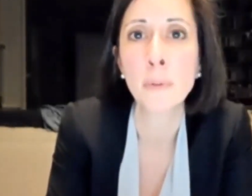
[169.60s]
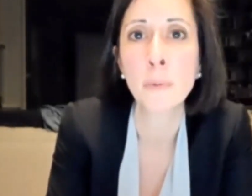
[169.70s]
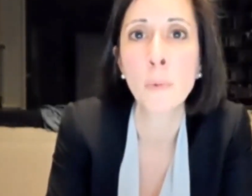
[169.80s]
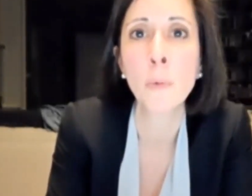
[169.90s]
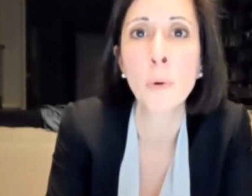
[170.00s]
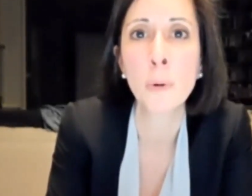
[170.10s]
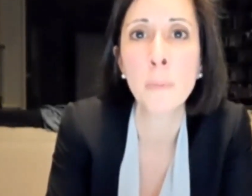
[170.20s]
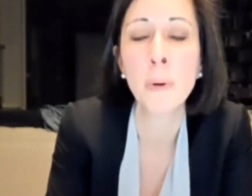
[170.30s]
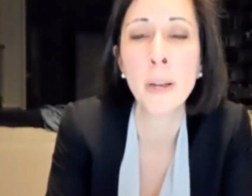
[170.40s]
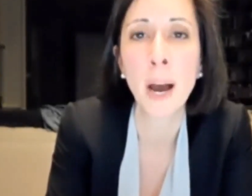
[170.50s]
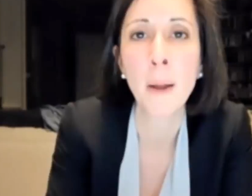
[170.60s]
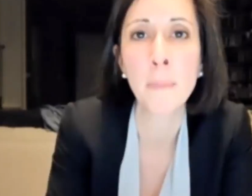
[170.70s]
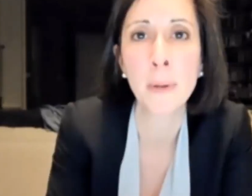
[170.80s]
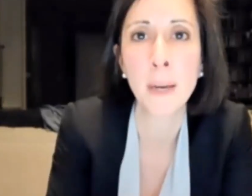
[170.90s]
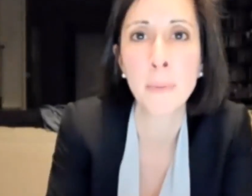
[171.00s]
would not
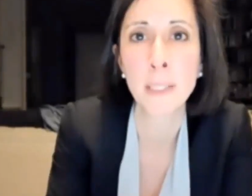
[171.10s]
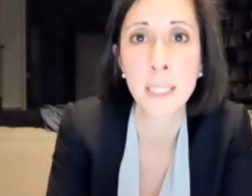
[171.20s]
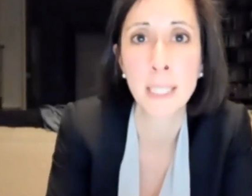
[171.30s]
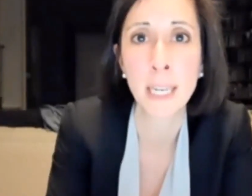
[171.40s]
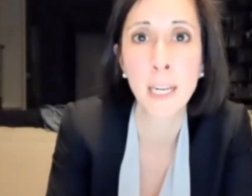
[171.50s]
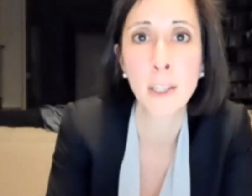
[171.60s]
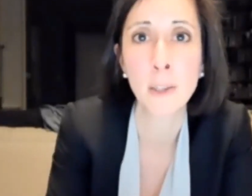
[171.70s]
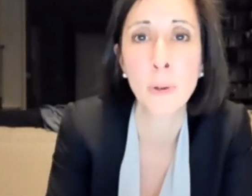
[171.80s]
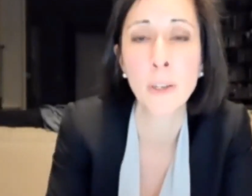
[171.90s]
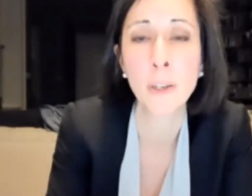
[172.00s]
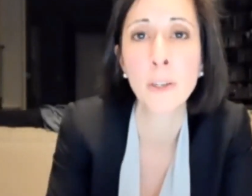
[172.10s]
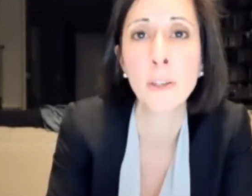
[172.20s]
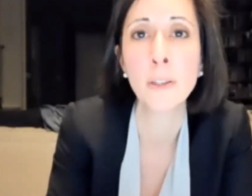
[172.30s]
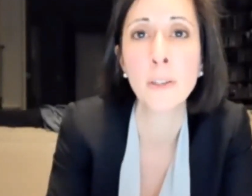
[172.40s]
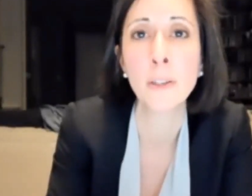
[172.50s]
be able to say
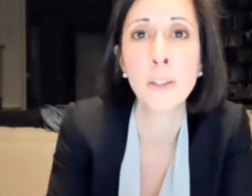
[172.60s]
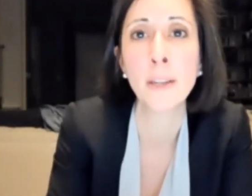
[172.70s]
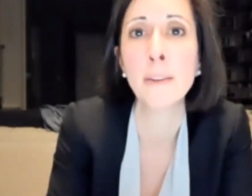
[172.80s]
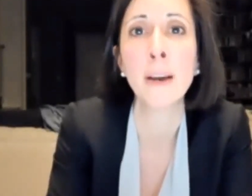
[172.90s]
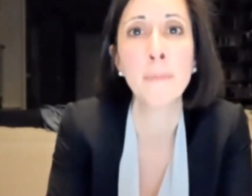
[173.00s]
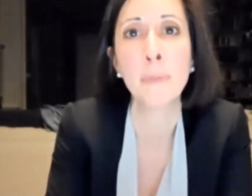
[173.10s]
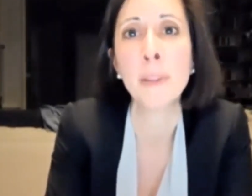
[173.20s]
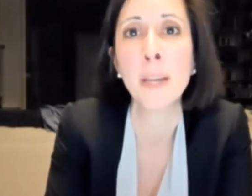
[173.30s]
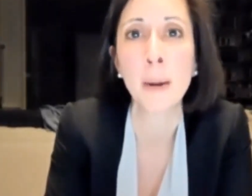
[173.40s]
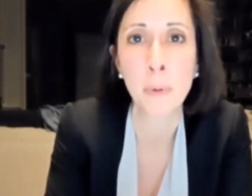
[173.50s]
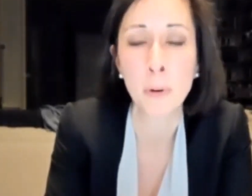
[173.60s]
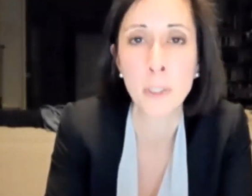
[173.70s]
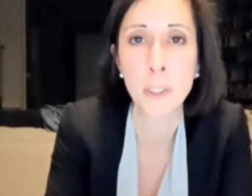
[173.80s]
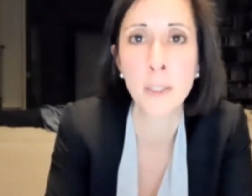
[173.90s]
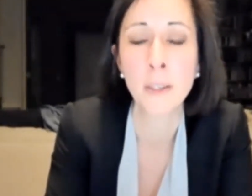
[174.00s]
that
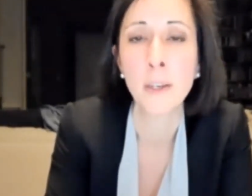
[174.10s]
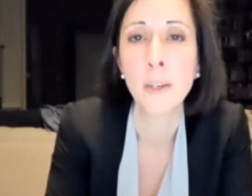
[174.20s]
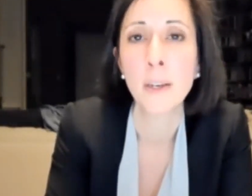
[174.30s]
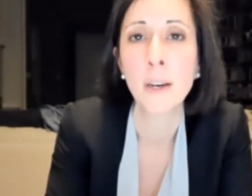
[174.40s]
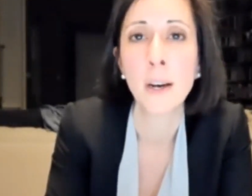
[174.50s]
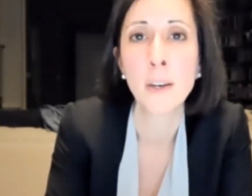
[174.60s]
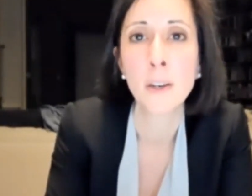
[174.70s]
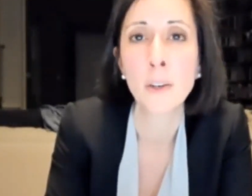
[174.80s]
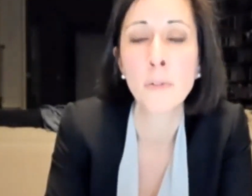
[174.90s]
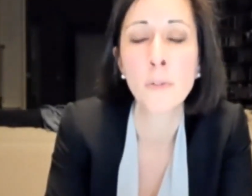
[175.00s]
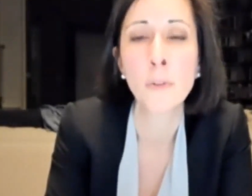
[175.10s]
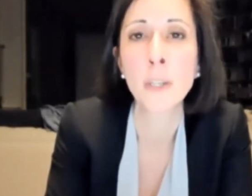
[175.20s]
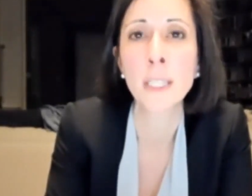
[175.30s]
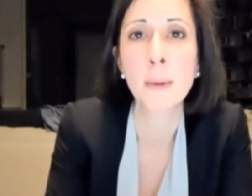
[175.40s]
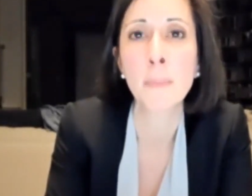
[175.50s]
person, for
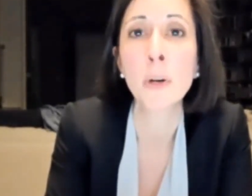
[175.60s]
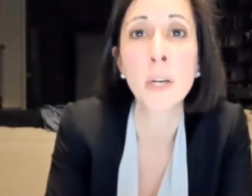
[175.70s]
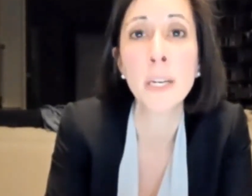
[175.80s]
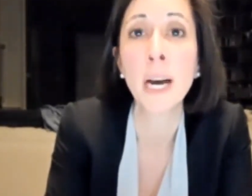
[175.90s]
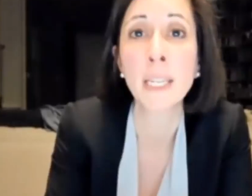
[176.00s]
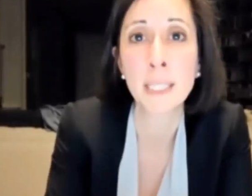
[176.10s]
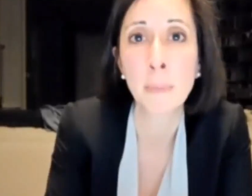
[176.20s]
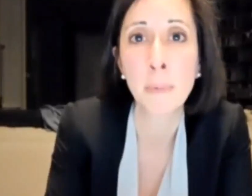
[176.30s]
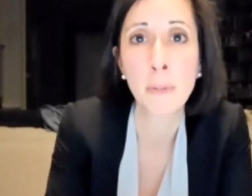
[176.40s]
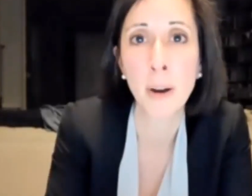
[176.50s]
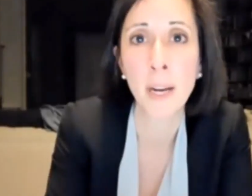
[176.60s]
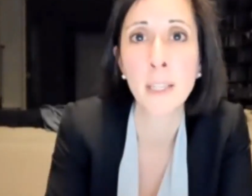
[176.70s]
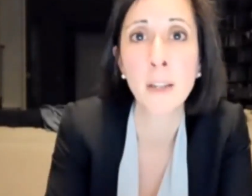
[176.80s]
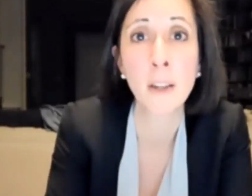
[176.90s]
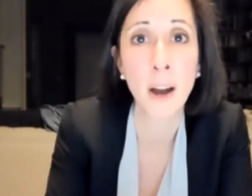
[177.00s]
example, could not
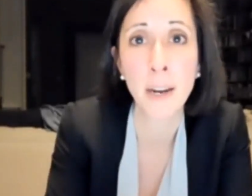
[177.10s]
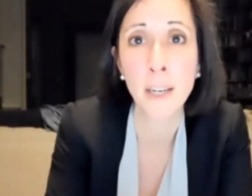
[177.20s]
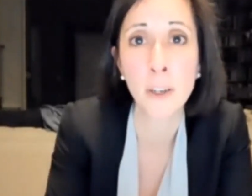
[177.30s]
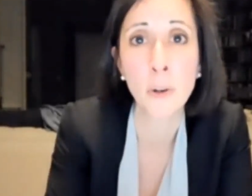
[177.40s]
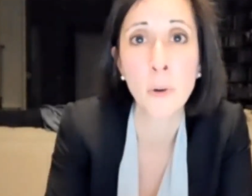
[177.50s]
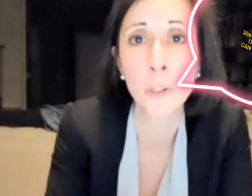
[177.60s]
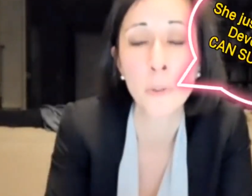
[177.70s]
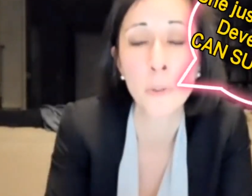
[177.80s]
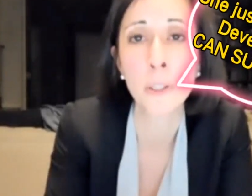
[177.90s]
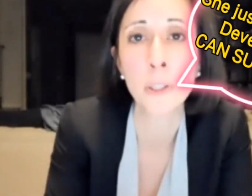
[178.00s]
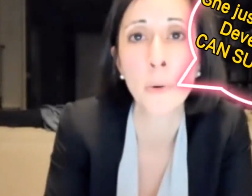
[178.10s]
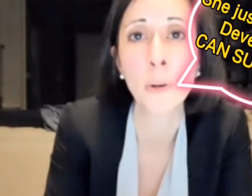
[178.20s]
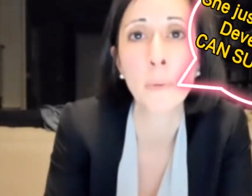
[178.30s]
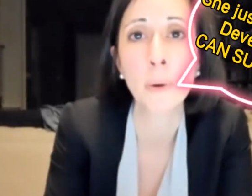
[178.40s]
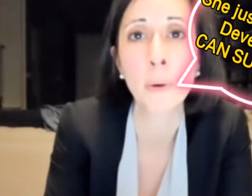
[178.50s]
subdivide the lot in accordance with the
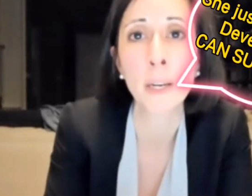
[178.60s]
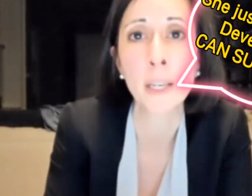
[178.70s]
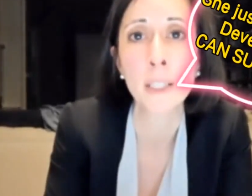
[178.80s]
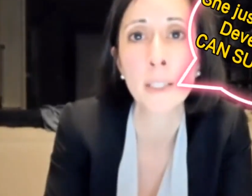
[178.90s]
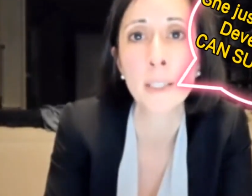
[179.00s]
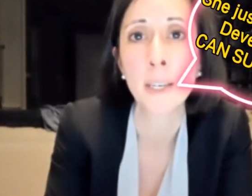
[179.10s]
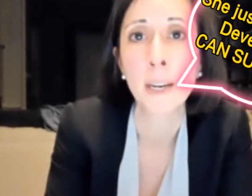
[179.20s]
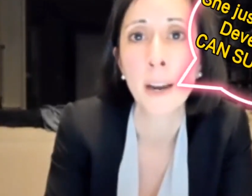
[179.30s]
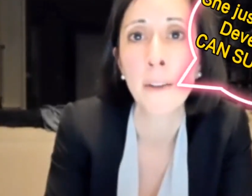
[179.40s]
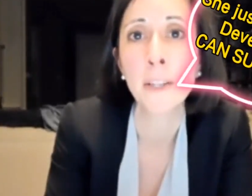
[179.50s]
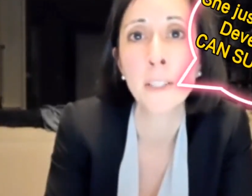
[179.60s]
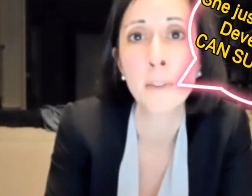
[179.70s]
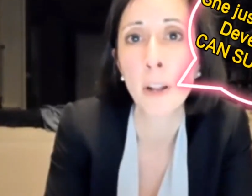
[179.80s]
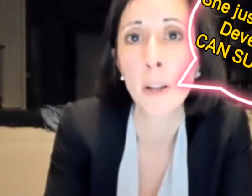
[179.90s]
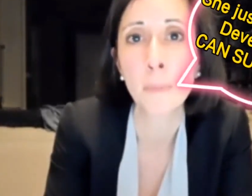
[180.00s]
zoning regulations and then
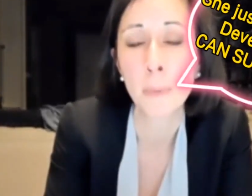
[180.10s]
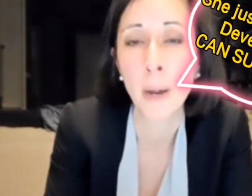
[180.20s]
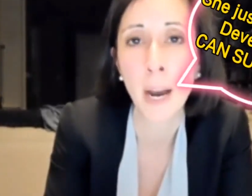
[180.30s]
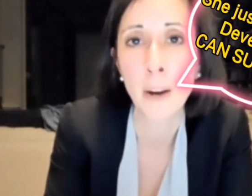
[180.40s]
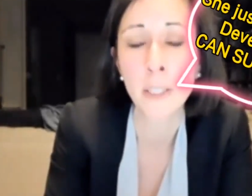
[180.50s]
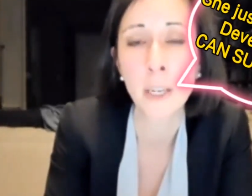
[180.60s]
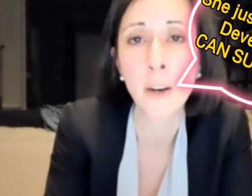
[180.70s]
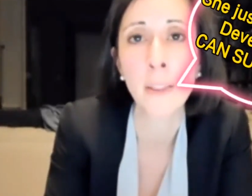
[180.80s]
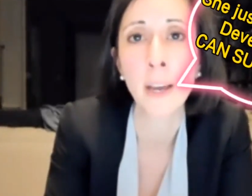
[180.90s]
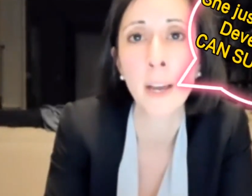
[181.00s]
develop housing on